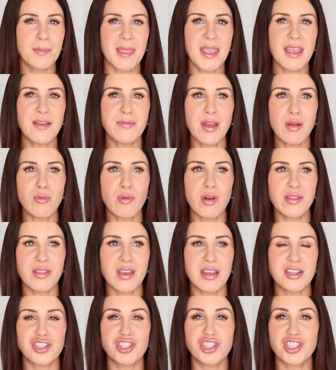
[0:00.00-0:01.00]
If I want
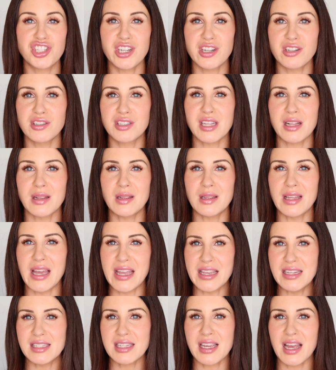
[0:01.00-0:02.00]
that sheer to
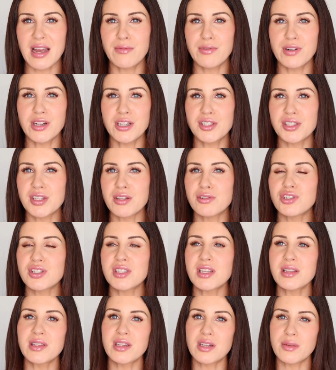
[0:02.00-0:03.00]
light coverage, so just
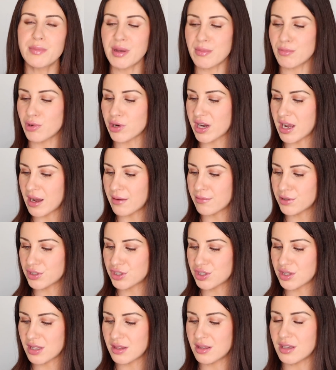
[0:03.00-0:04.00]
a little bit more
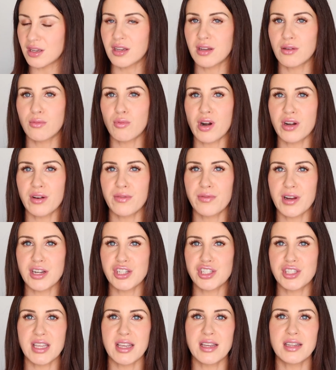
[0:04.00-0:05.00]
coverage than the Water
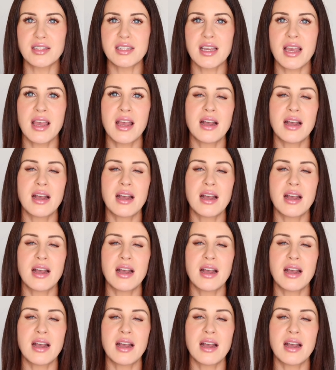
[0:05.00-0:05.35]
Fresh Tint,